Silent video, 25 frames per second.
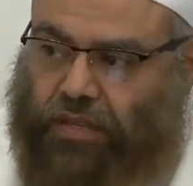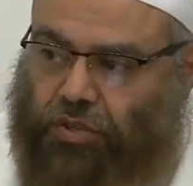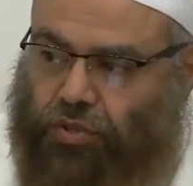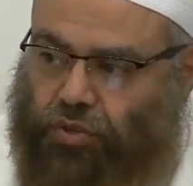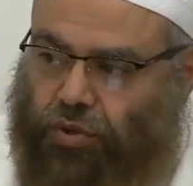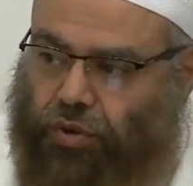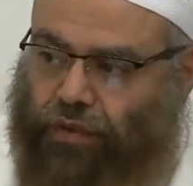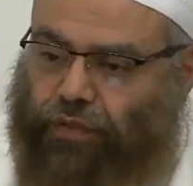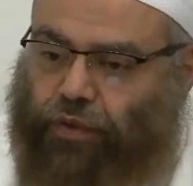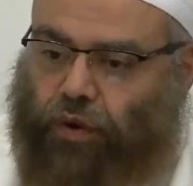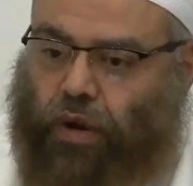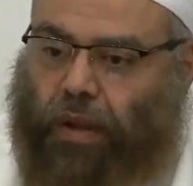
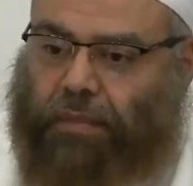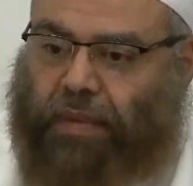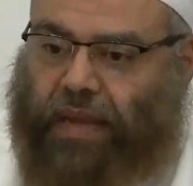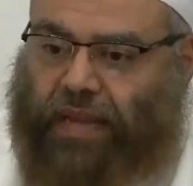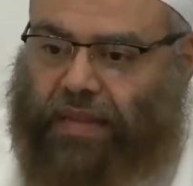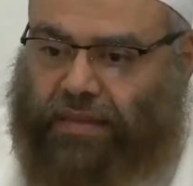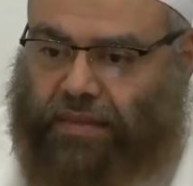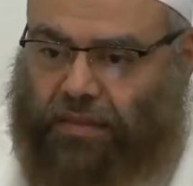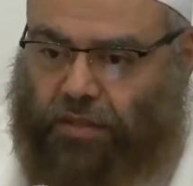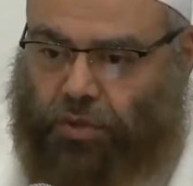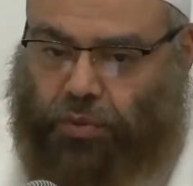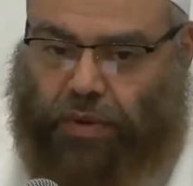So for a
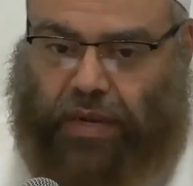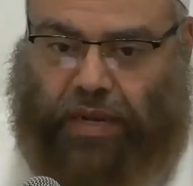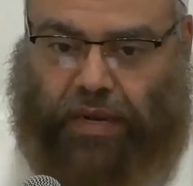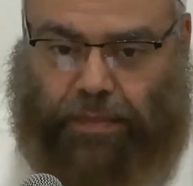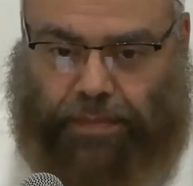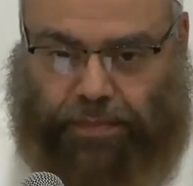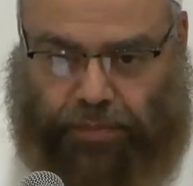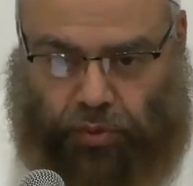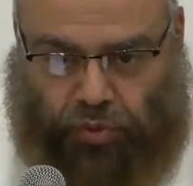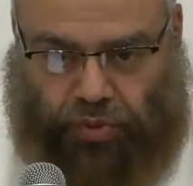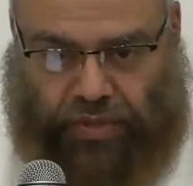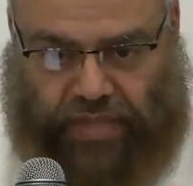man to
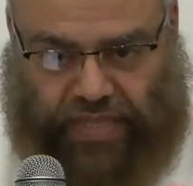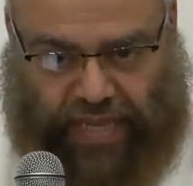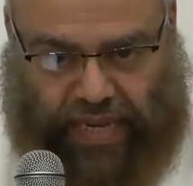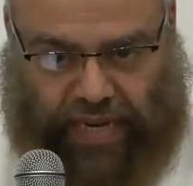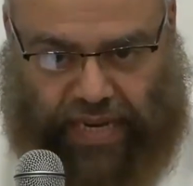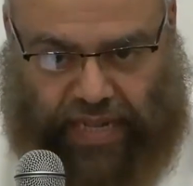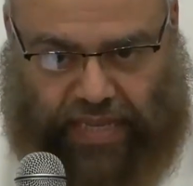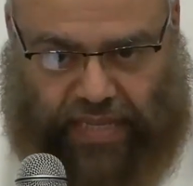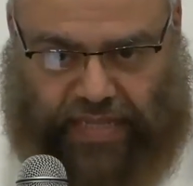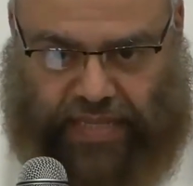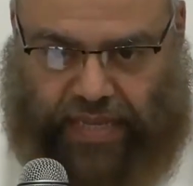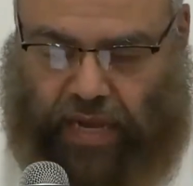wear pure
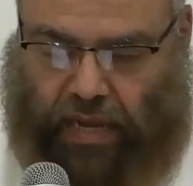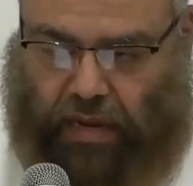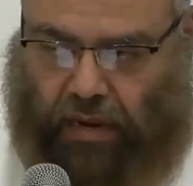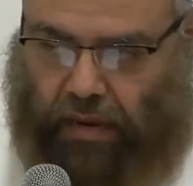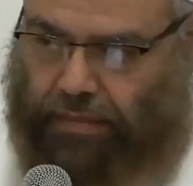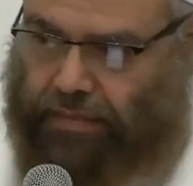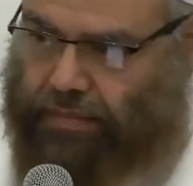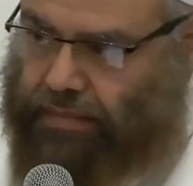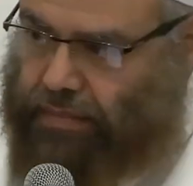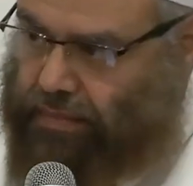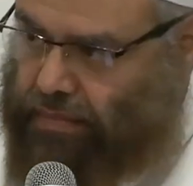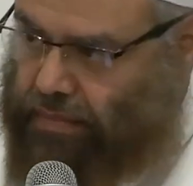silk, it's
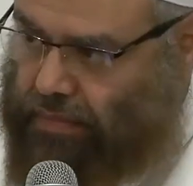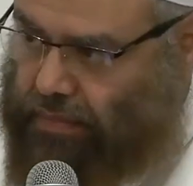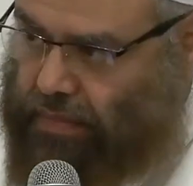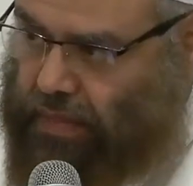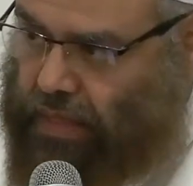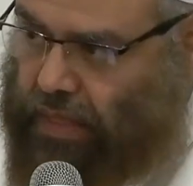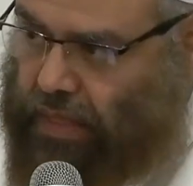haram.